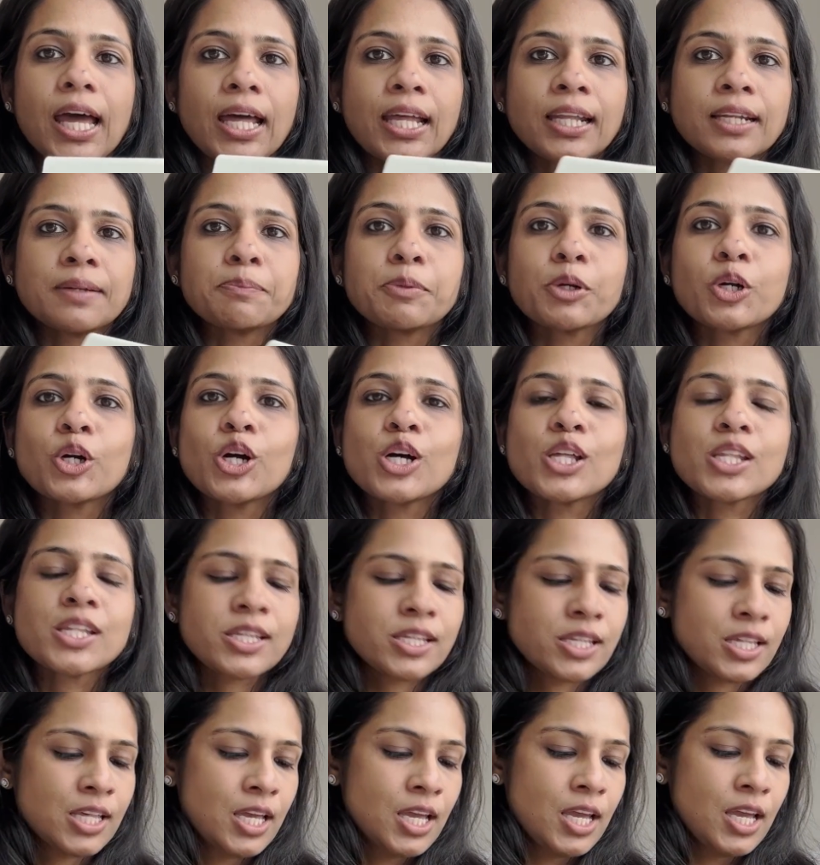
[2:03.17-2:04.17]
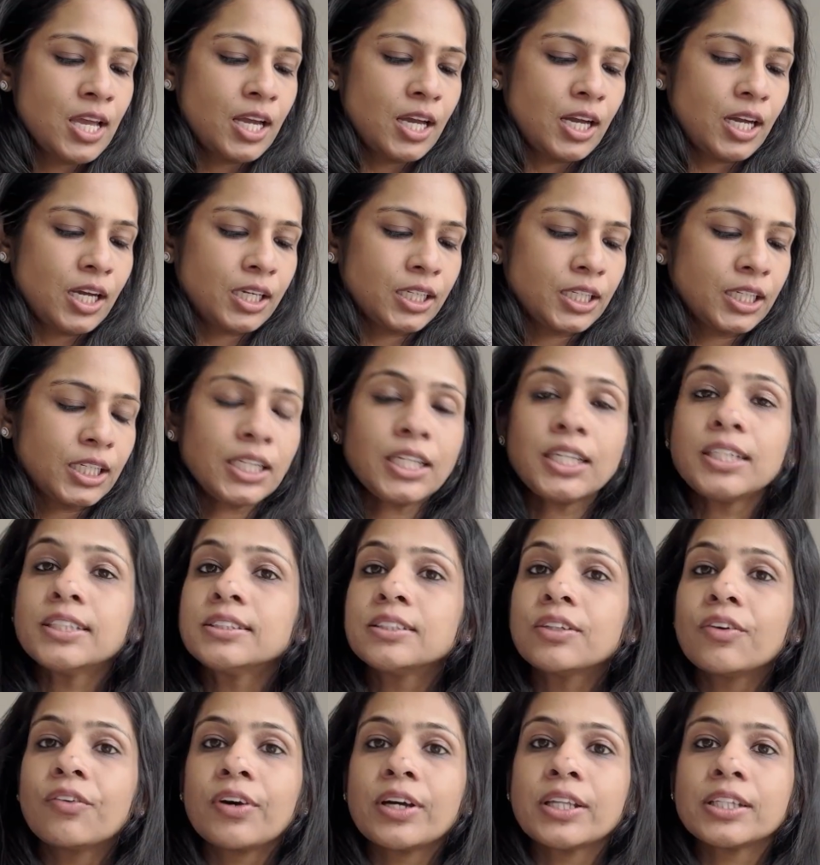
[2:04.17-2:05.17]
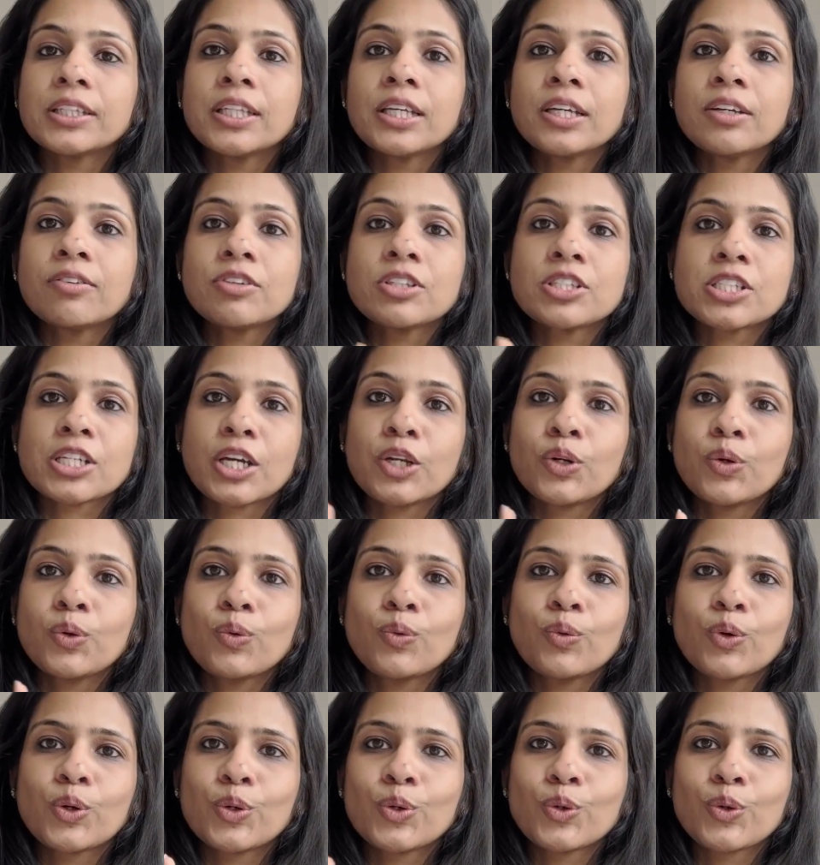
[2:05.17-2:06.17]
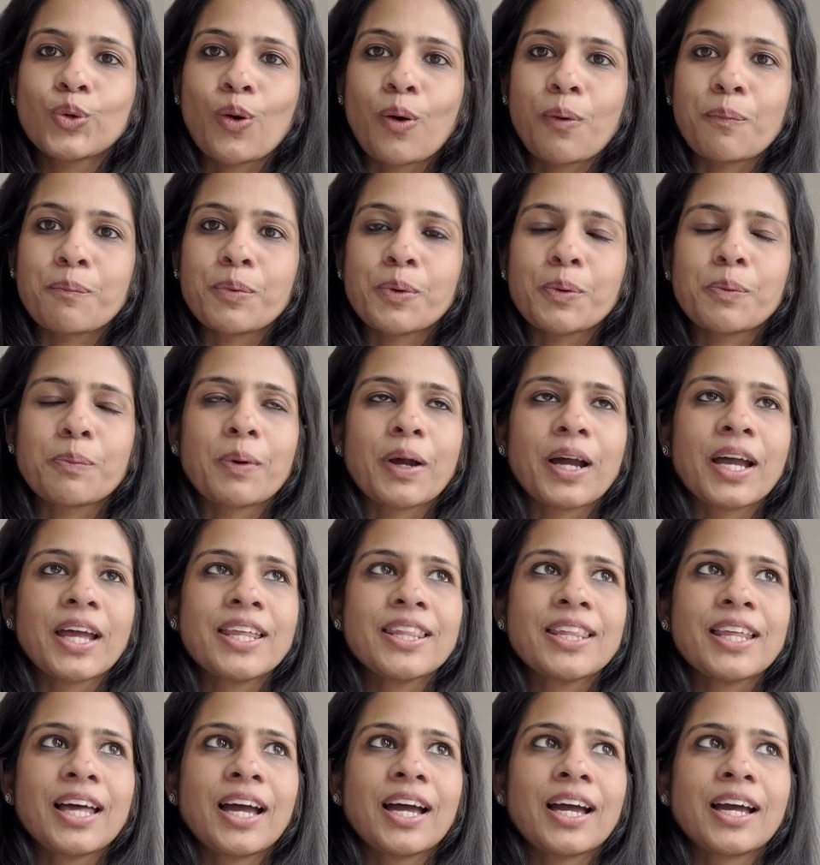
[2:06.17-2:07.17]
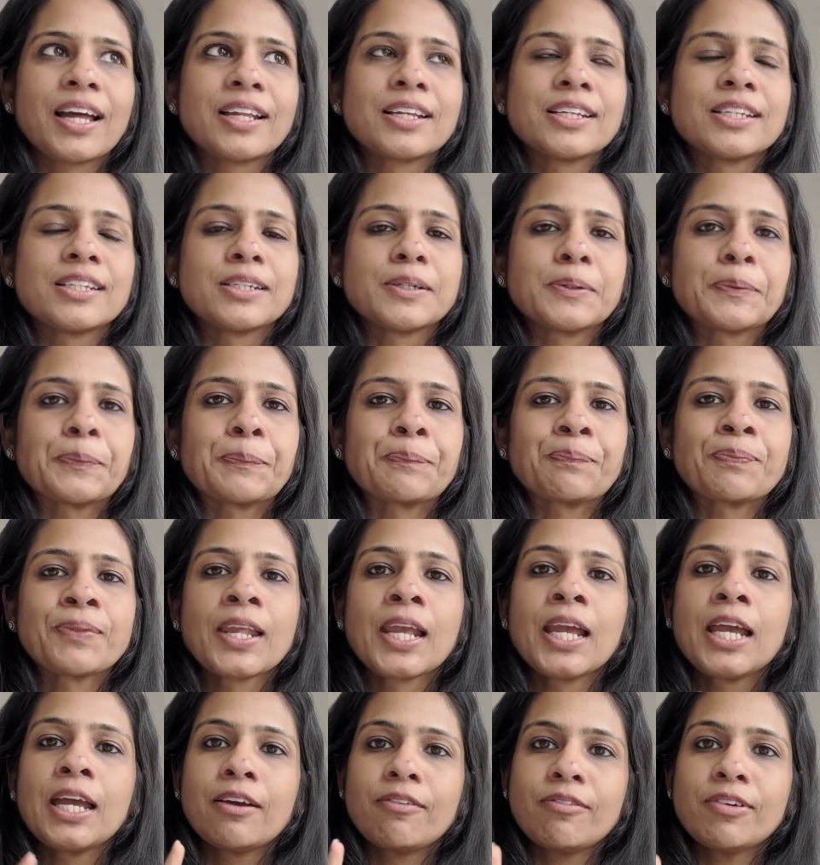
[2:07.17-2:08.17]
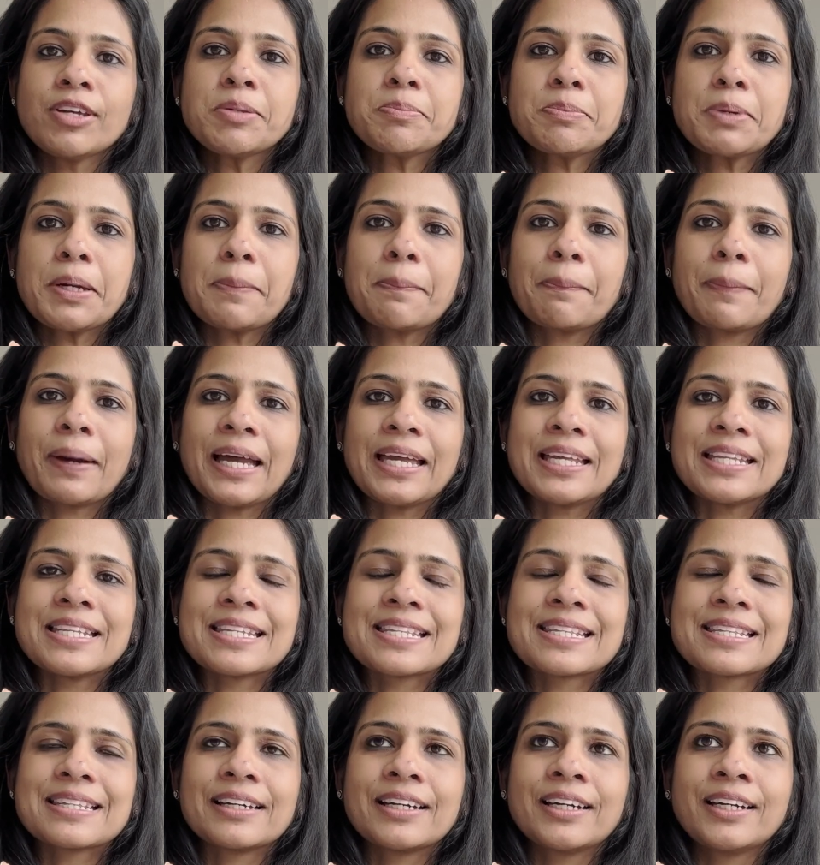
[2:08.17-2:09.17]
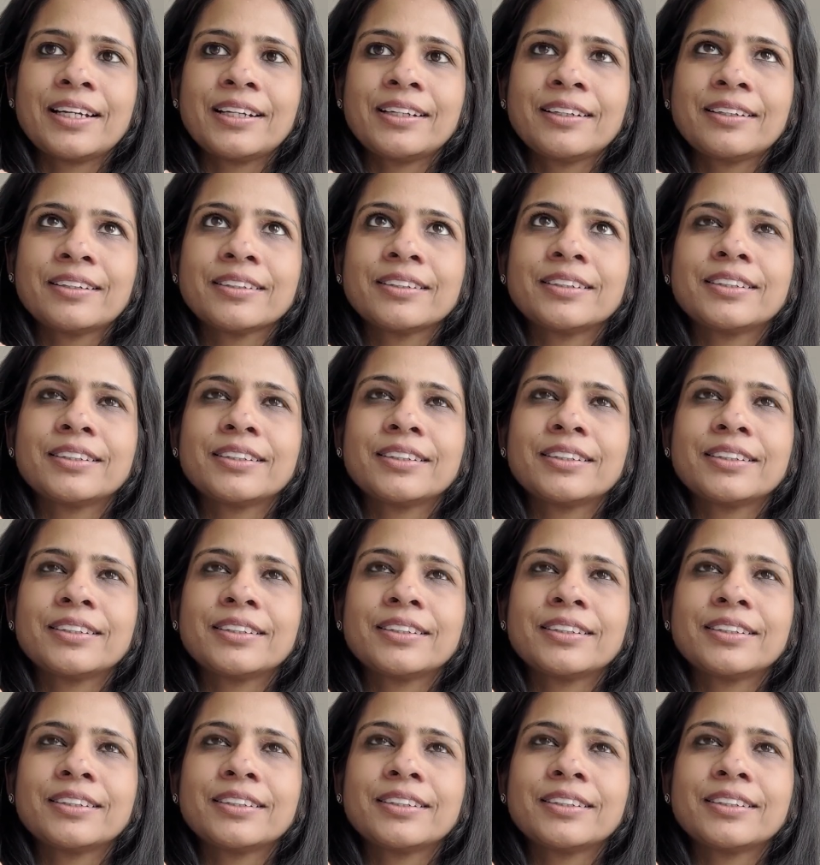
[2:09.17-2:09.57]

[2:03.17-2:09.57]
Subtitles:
and because color is the one thing which I don't want to compromise, and with my mindset